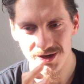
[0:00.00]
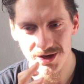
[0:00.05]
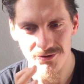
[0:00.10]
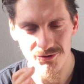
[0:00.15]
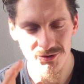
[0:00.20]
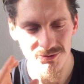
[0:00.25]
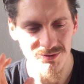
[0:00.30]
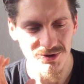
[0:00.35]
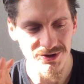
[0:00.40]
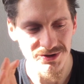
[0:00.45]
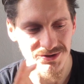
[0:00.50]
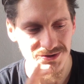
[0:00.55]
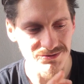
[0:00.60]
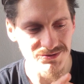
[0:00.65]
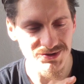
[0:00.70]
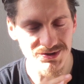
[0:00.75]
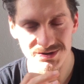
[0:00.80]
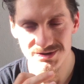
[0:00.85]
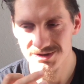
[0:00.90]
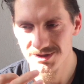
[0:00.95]
Every
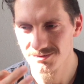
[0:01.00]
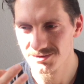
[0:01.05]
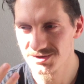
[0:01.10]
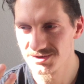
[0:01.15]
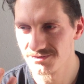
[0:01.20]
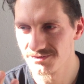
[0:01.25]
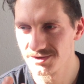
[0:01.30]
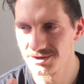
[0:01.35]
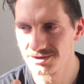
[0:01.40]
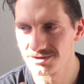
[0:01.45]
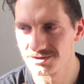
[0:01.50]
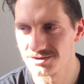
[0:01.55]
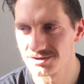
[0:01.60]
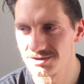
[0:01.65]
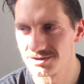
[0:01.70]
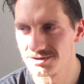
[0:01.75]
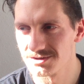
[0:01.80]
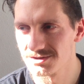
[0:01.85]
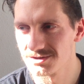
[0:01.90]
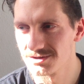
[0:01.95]
belief system is
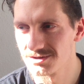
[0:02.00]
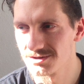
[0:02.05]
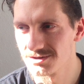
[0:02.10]
filtered.